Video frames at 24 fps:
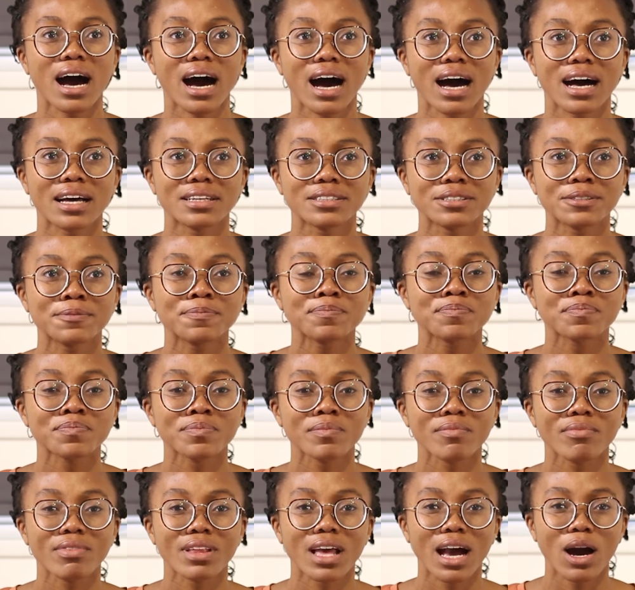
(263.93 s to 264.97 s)
And
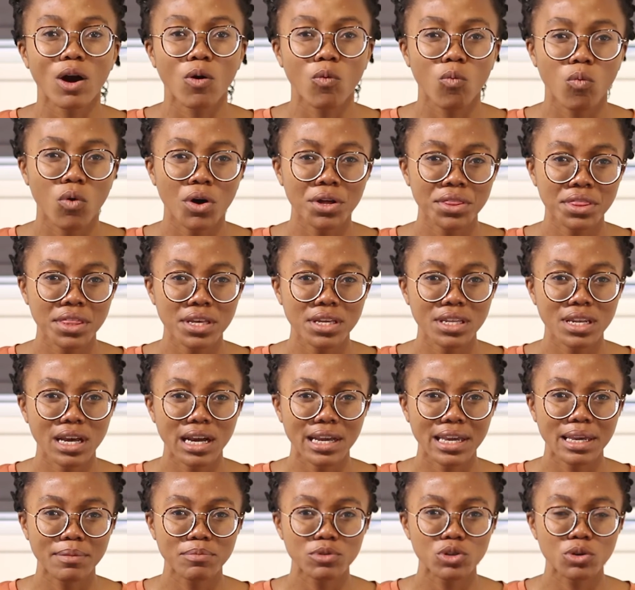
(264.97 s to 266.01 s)
one thing
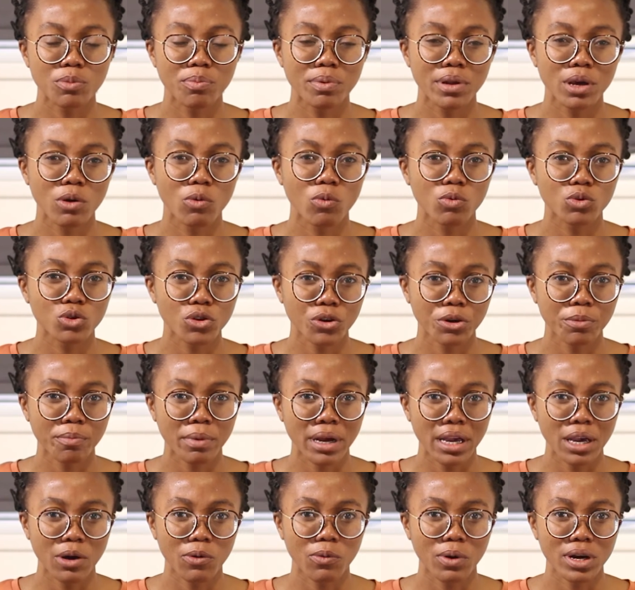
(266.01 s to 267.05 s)
that came to play during
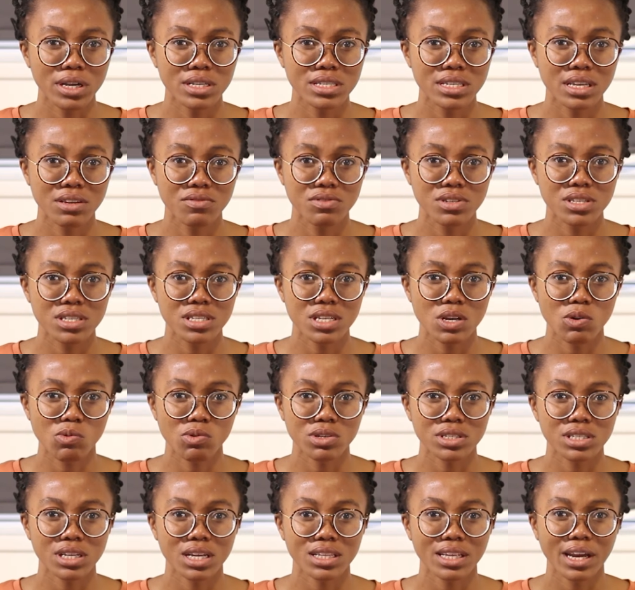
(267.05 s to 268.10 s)
my NY service here
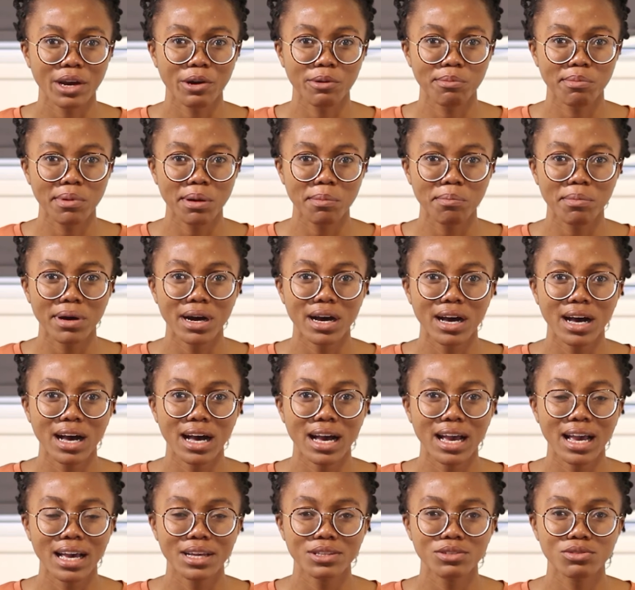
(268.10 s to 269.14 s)
was that I remember
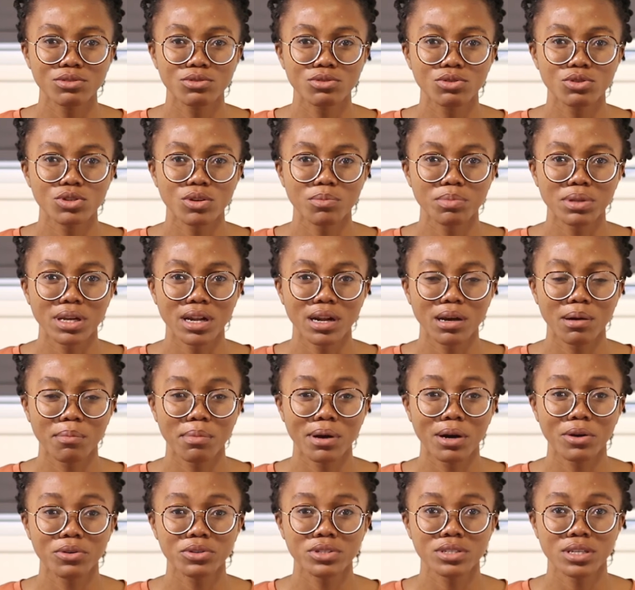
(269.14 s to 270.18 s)
I had to do something
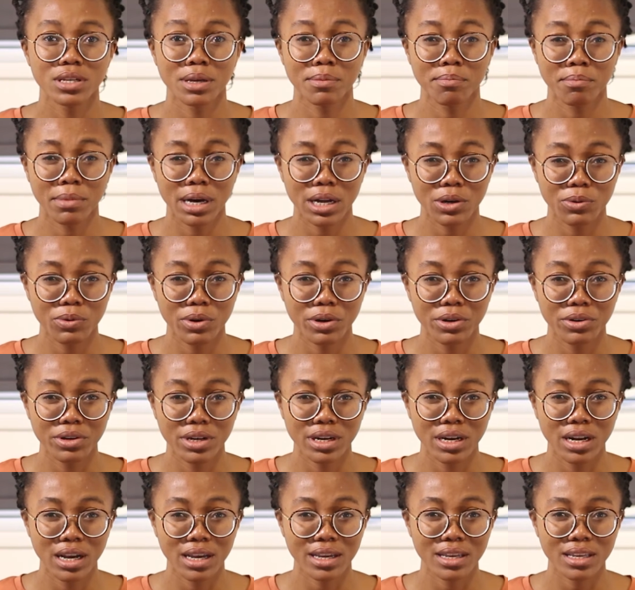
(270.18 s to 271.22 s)
about a manual,
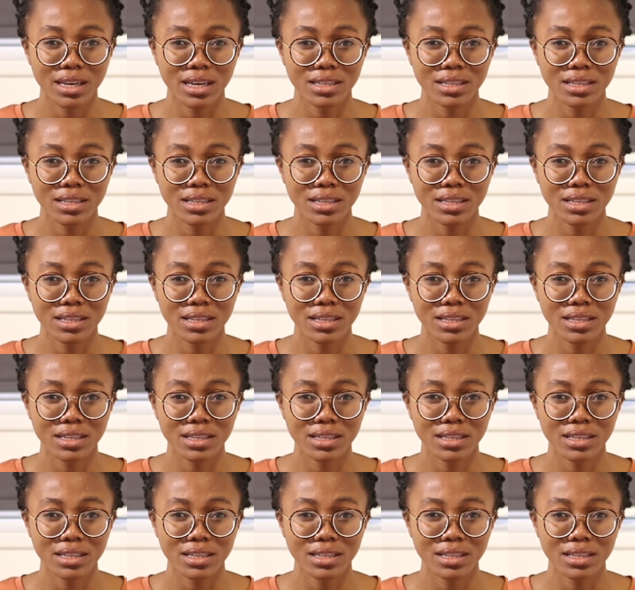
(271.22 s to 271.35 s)
I,